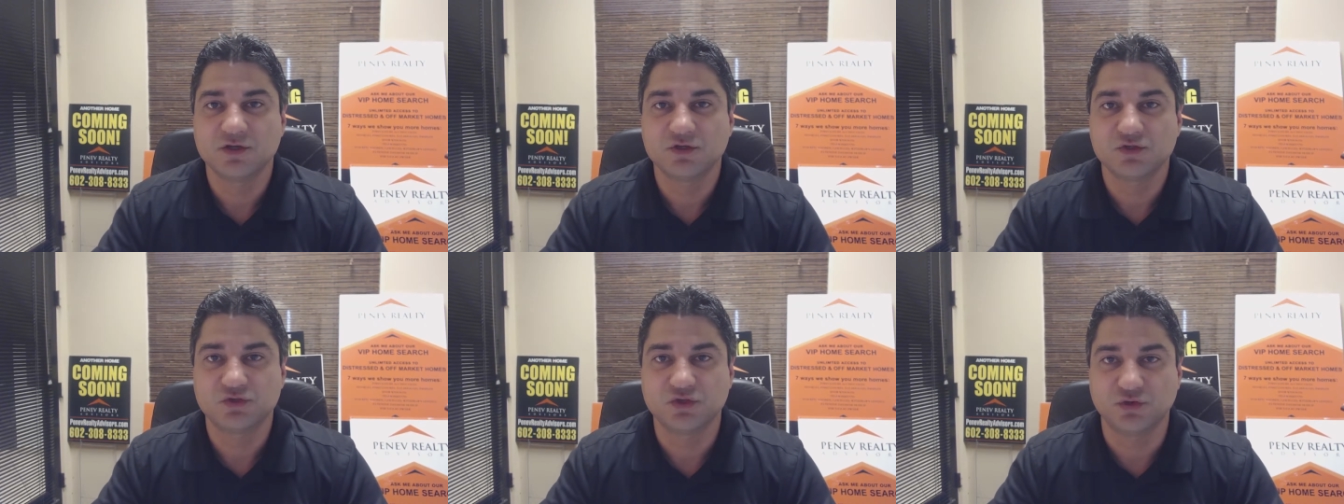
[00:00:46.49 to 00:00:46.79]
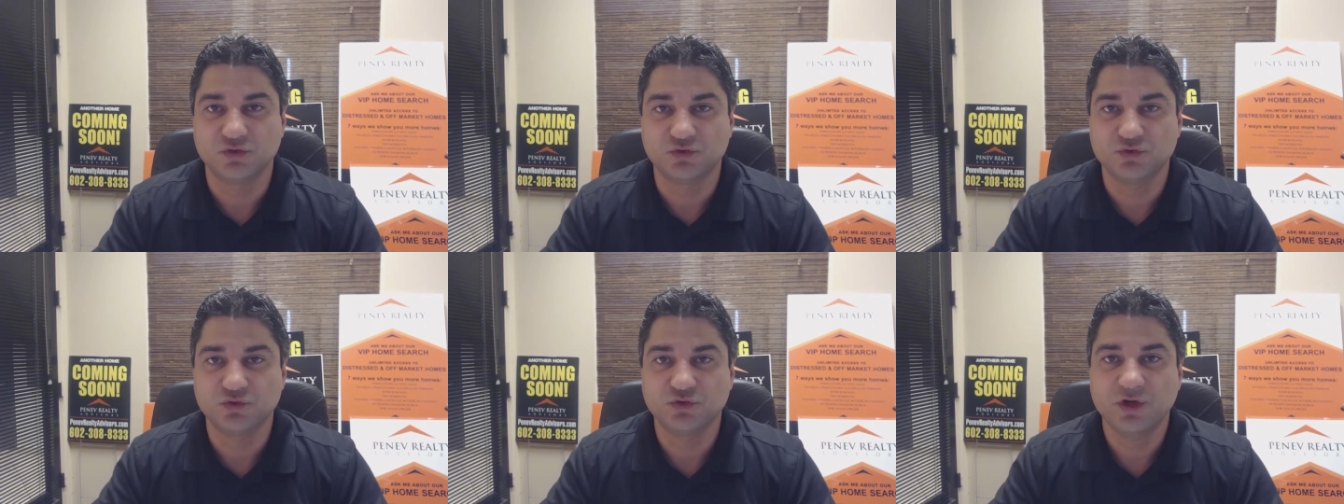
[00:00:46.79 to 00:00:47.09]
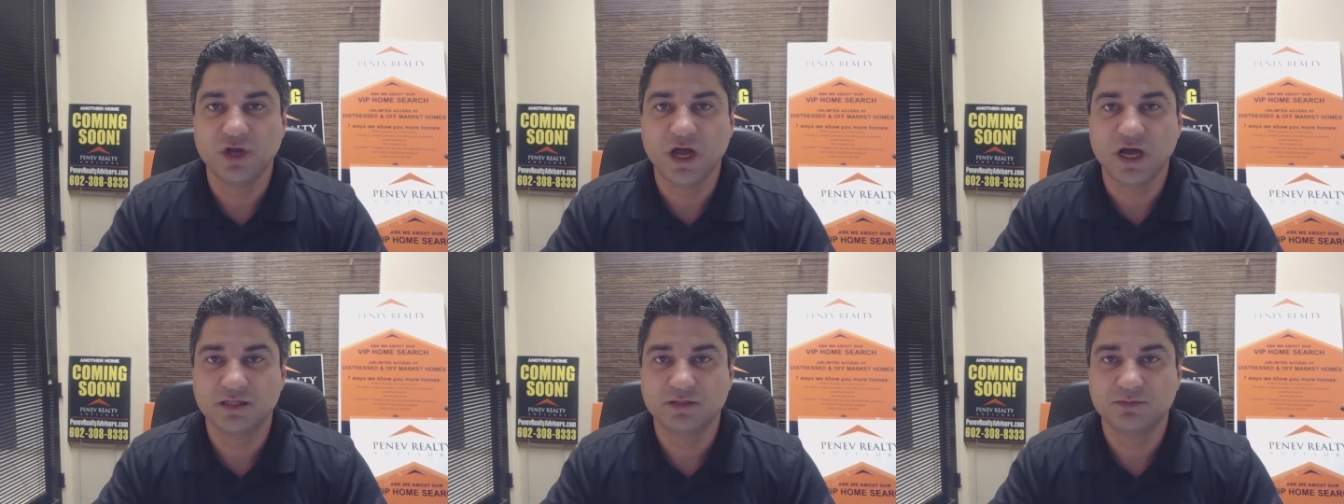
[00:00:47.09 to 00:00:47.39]
So do
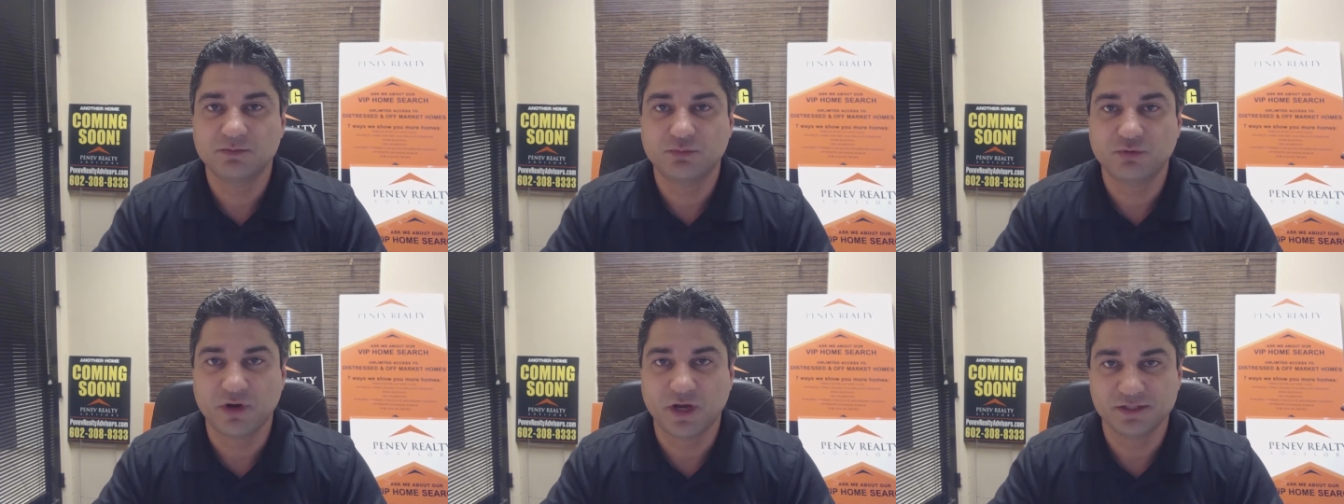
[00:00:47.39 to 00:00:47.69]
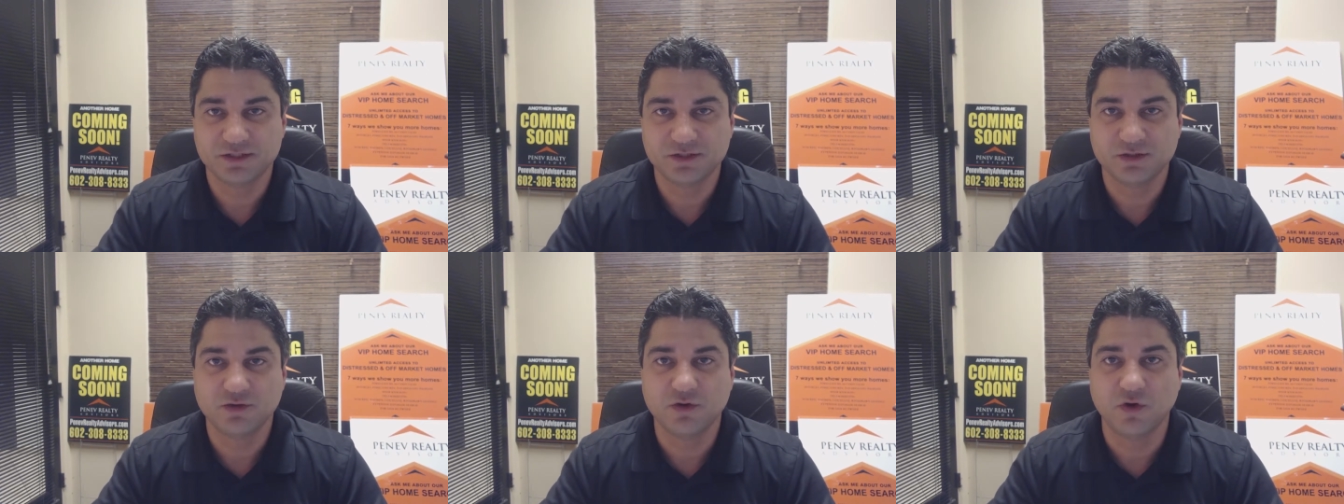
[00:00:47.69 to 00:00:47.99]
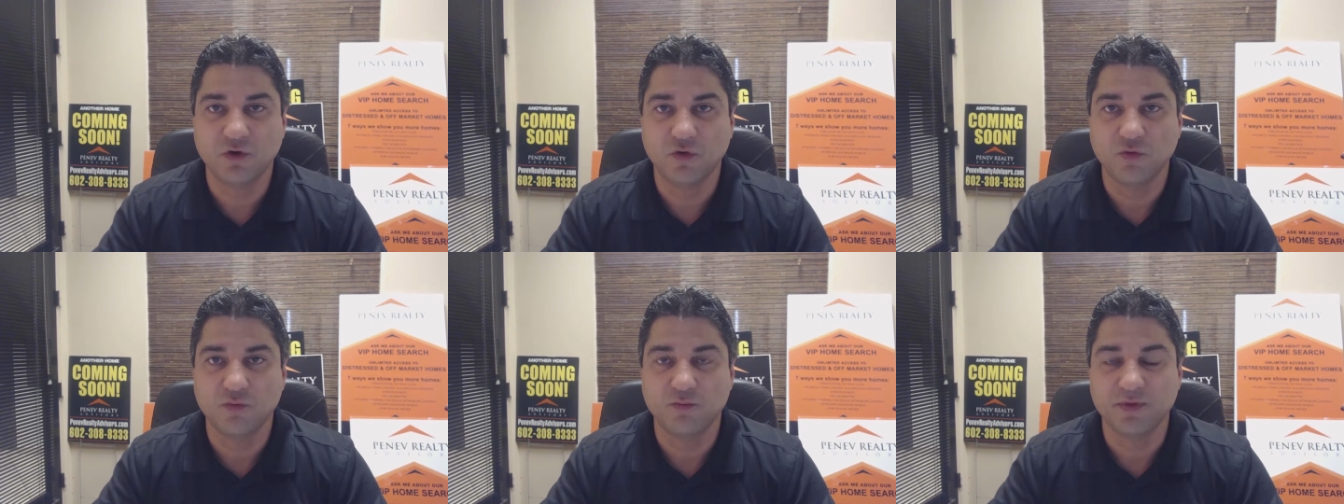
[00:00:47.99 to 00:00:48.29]
not price your
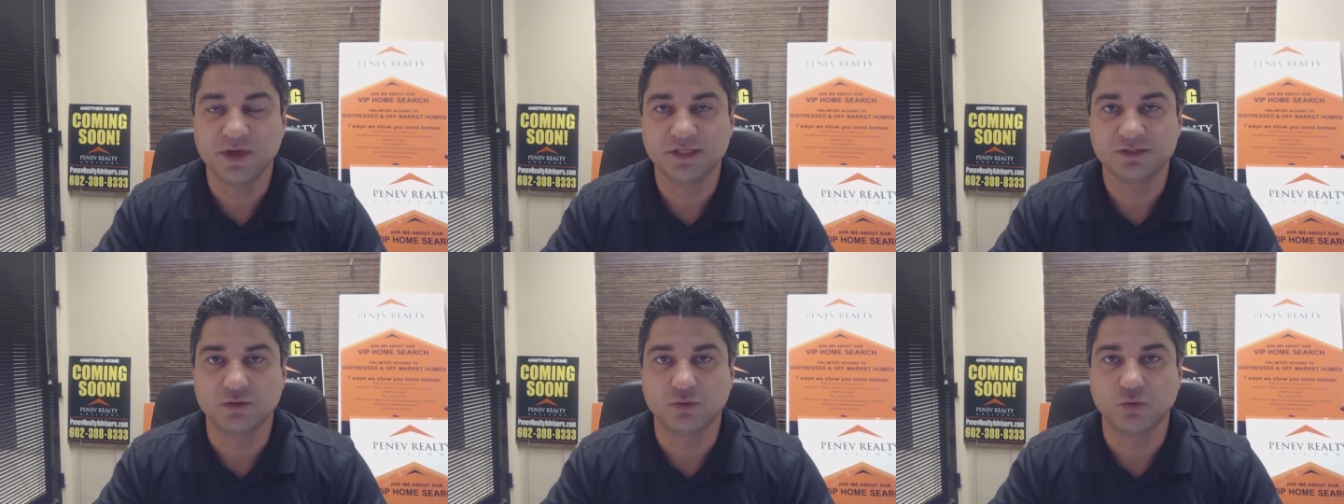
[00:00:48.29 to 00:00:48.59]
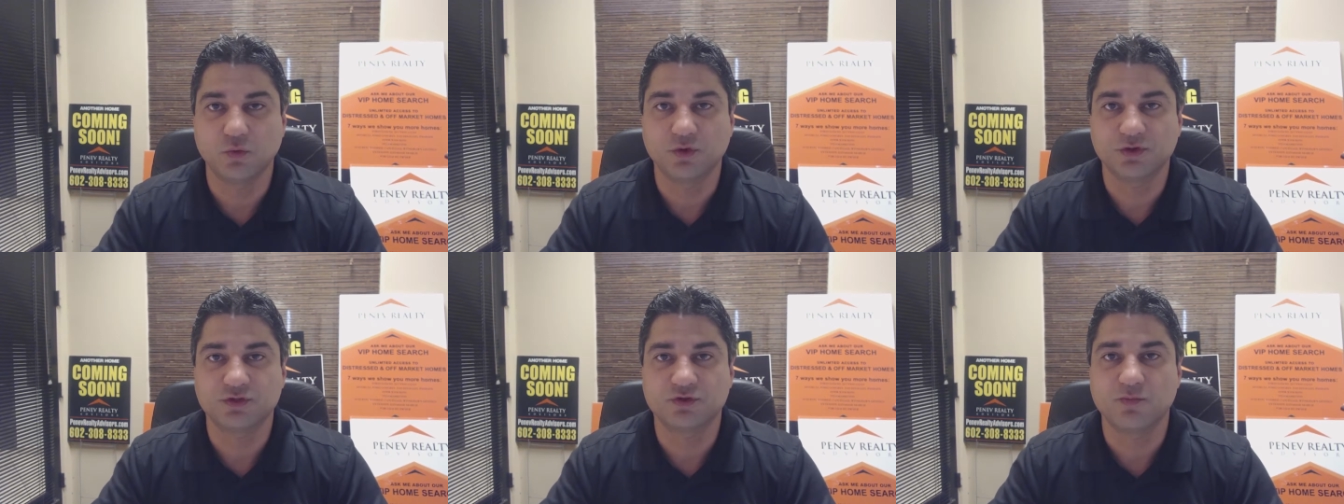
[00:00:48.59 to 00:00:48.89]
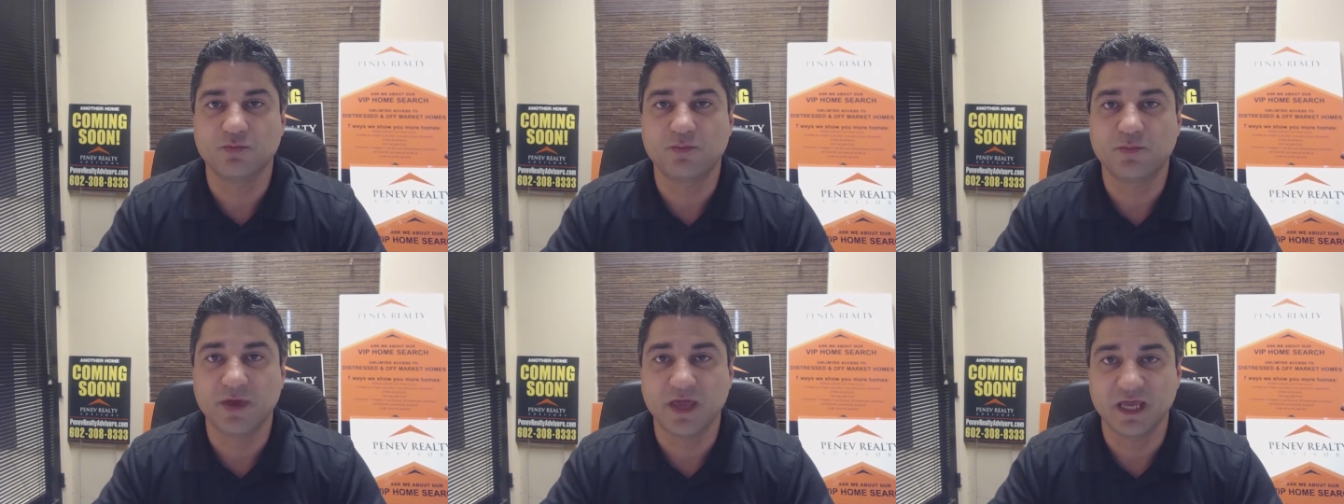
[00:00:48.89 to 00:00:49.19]
home based on what
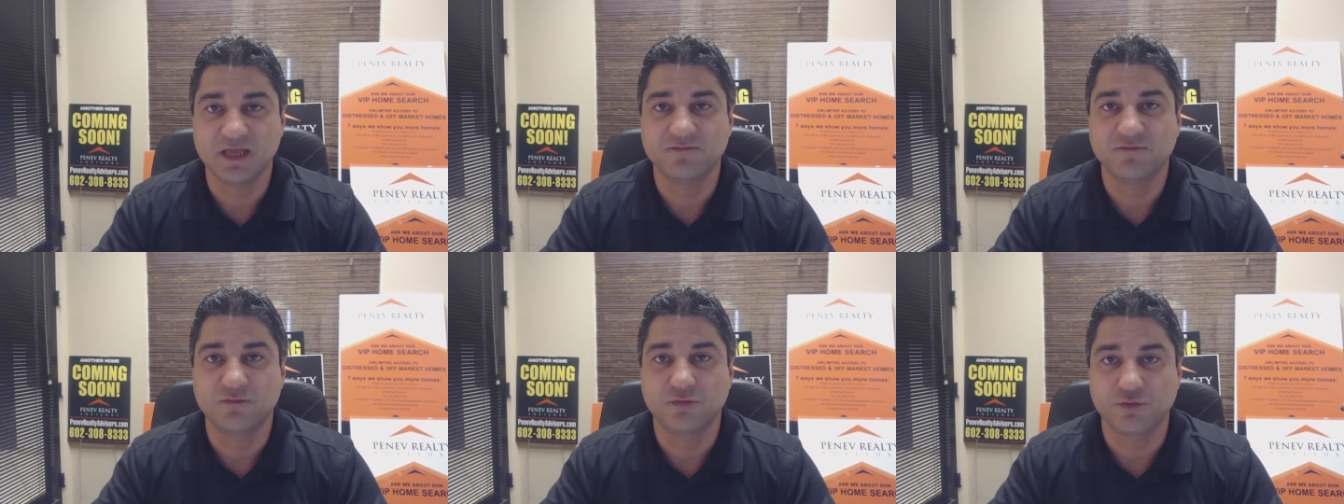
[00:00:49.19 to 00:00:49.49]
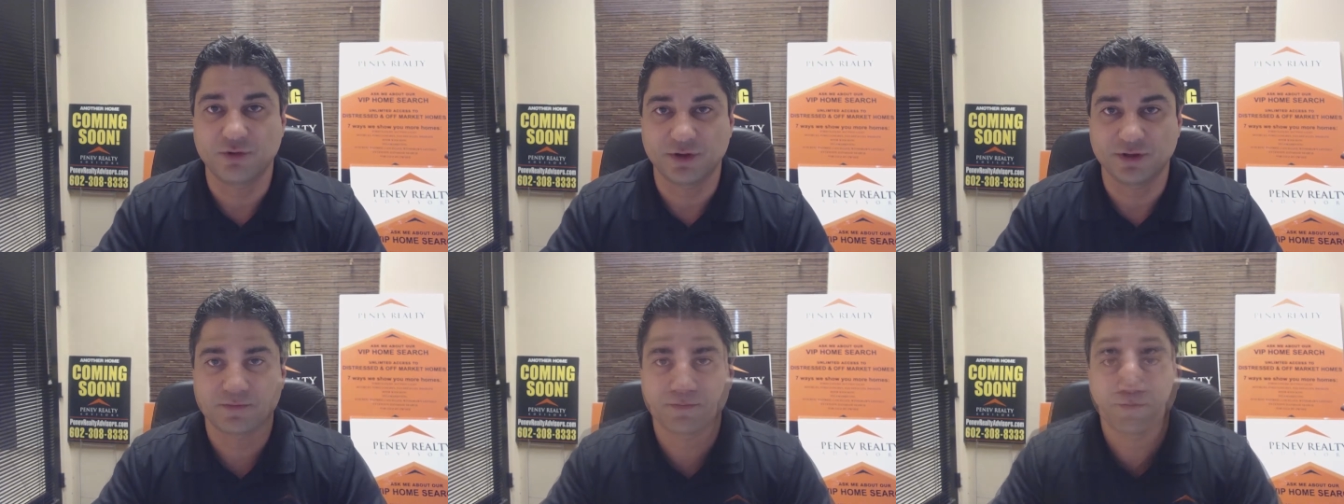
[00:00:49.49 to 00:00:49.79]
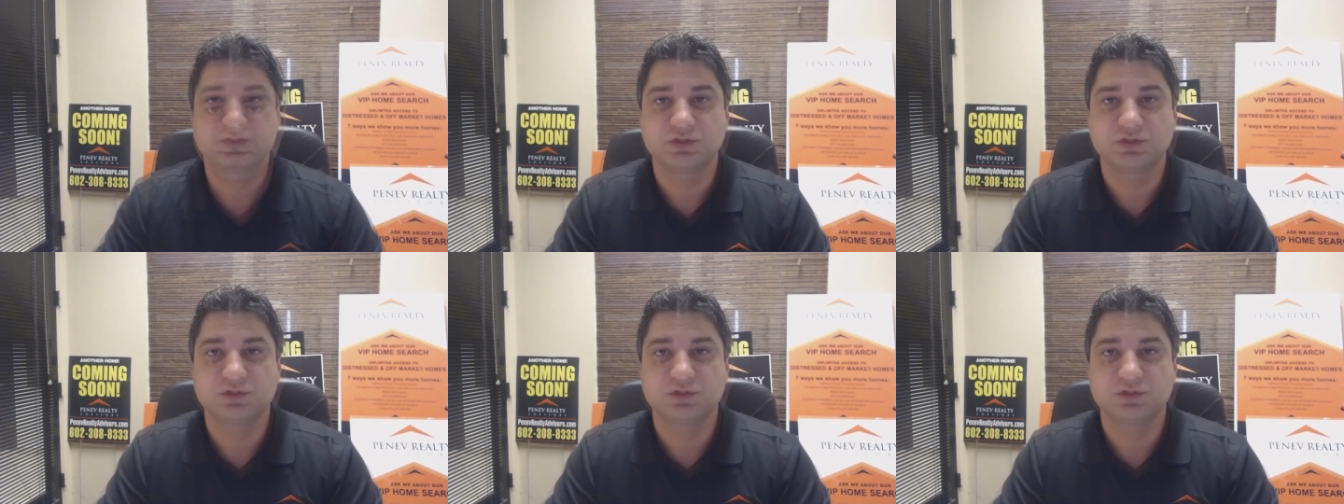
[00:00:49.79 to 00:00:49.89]
you paid for it.